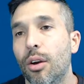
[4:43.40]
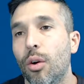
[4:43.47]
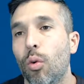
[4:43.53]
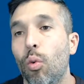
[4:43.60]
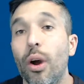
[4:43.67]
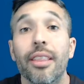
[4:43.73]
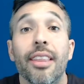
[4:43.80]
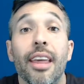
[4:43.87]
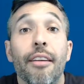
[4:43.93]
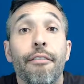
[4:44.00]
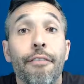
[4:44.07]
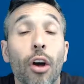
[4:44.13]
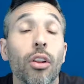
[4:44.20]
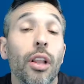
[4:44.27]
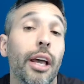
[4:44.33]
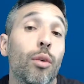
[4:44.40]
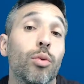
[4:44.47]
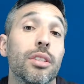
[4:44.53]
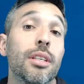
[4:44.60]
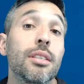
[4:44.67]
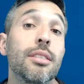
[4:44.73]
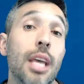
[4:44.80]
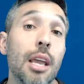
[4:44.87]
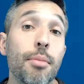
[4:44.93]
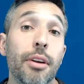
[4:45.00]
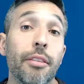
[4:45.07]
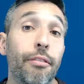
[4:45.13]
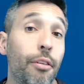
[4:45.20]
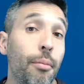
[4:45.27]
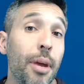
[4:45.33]
what they felt like was the same
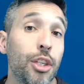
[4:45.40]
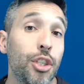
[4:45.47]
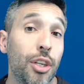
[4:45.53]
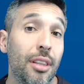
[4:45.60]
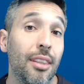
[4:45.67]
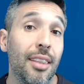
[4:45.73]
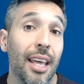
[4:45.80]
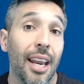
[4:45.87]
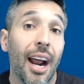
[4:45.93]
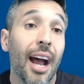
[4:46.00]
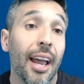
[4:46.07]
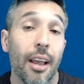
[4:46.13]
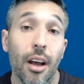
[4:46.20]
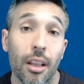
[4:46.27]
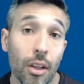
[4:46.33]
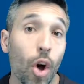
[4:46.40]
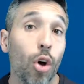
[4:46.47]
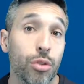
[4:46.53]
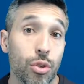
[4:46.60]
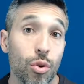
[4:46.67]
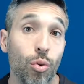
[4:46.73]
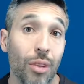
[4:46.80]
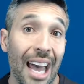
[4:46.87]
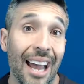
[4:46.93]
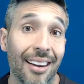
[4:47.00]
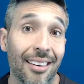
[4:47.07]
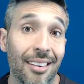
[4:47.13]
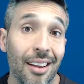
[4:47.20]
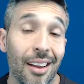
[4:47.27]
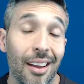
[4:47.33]
information that I also
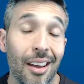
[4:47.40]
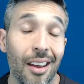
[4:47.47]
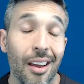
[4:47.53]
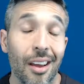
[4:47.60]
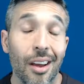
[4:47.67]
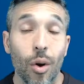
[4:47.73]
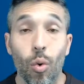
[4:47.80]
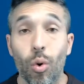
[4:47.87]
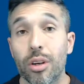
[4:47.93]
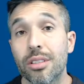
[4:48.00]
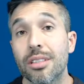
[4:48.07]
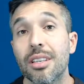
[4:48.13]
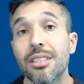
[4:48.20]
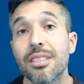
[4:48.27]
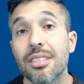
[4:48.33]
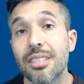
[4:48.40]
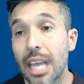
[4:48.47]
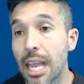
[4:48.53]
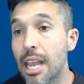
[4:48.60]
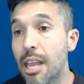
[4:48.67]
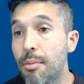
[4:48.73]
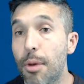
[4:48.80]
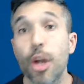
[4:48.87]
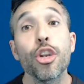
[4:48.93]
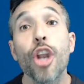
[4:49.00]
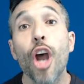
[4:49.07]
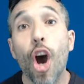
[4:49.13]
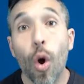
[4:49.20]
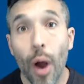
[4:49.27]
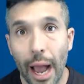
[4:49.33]
lacked, was the same
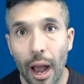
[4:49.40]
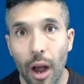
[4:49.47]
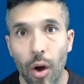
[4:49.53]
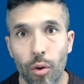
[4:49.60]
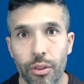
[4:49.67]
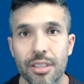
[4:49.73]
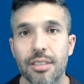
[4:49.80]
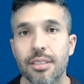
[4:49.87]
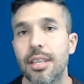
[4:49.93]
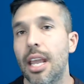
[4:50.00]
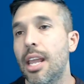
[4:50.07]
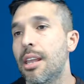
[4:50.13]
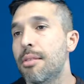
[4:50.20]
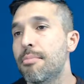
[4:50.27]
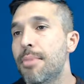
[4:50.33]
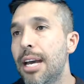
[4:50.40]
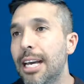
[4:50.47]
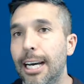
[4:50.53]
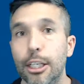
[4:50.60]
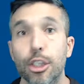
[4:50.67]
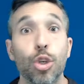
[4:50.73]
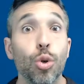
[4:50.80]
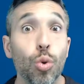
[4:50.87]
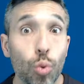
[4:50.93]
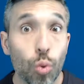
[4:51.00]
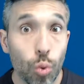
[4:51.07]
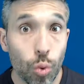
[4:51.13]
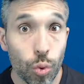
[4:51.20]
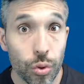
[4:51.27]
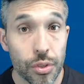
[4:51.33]
know-how, the same
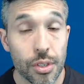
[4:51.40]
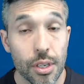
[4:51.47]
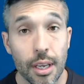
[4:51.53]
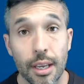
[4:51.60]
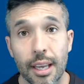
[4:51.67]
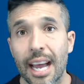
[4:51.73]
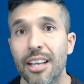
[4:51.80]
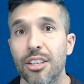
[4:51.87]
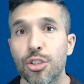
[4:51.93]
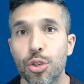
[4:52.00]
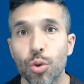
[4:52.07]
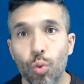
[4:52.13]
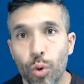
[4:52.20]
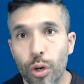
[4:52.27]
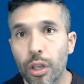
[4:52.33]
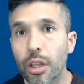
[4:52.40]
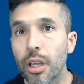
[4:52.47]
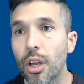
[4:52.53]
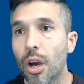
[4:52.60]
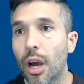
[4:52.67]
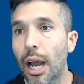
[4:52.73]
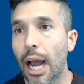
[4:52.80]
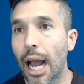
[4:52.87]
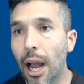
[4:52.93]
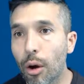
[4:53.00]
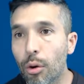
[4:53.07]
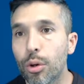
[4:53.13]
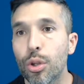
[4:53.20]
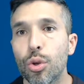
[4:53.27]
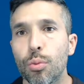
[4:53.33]
tools as to really, how
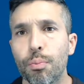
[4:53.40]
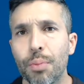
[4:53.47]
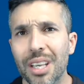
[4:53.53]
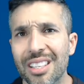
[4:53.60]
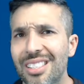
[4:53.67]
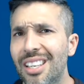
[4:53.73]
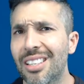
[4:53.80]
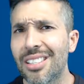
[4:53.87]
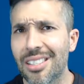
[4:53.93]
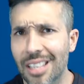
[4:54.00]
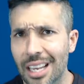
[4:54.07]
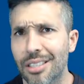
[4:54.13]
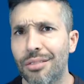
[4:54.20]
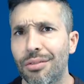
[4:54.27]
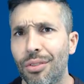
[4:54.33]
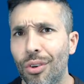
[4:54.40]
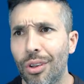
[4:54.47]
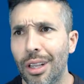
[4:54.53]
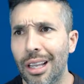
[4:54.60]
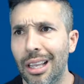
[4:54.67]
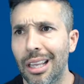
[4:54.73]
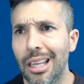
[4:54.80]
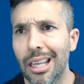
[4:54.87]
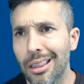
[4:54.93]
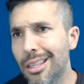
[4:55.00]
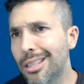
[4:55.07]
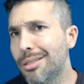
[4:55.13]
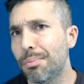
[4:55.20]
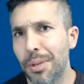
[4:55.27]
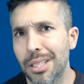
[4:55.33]
do you be successful in
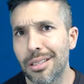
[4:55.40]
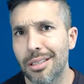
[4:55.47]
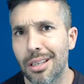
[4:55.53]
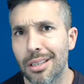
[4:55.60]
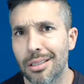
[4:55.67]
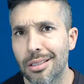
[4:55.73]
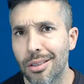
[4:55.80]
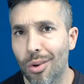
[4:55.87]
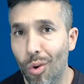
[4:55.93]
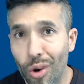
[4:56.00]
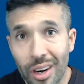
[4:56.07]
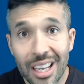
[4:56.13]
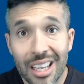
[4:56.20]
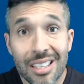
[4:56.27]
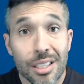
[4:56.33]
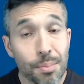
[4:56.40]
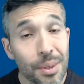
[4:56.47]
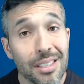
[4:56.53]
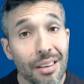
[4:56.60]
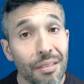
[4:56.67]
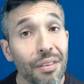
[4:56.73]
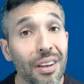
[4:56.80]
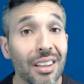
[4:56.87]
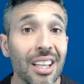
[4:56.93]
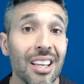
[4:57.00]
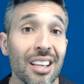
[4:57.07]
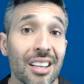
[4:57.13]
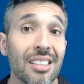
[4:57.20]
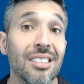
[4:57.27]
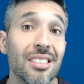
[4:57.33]
this business, or specifically
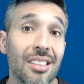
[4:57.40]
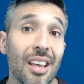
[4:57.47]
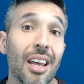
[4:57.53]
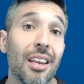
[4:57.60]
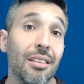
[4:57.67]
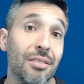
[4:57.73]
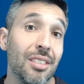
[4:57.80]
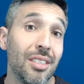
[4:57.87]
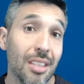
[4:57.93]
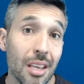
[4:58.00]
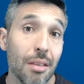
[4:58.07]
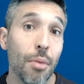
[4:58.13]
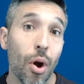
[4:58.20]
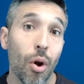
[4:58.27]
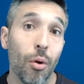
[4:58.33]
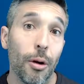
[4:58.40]
inside of Ximo?